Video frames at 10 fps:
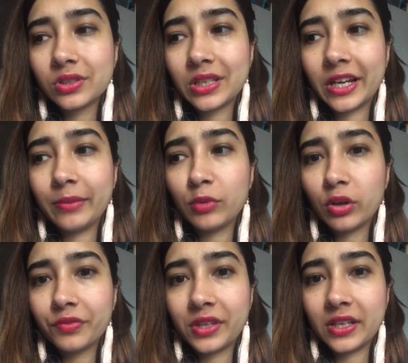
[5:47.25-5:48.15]
time, a
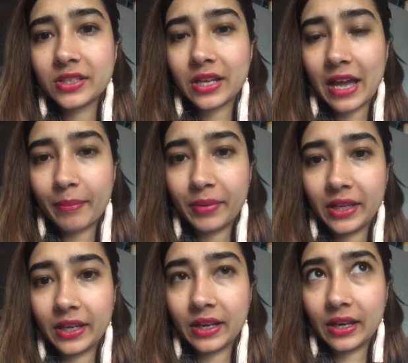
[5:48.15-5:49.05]
lot of things are
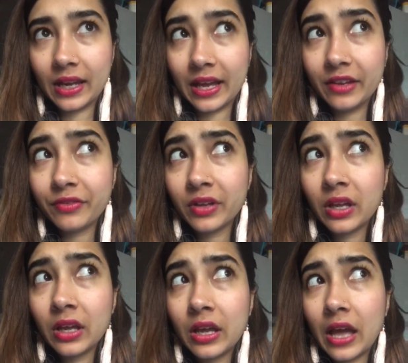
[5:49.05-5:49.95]
happening in our life
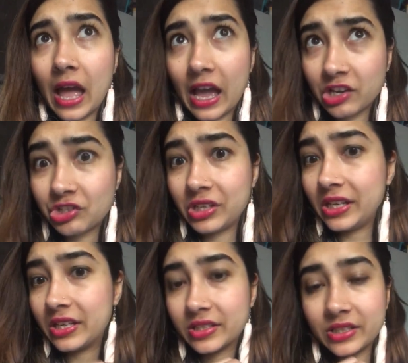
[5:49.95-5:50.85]

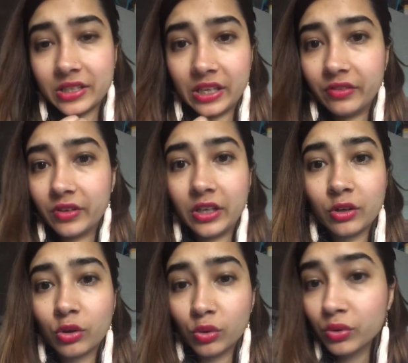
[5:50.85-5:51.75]
actually doesn't even
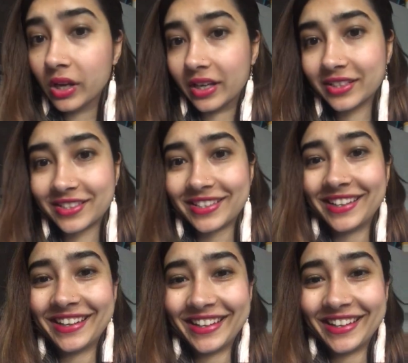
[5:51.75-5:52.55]
include us.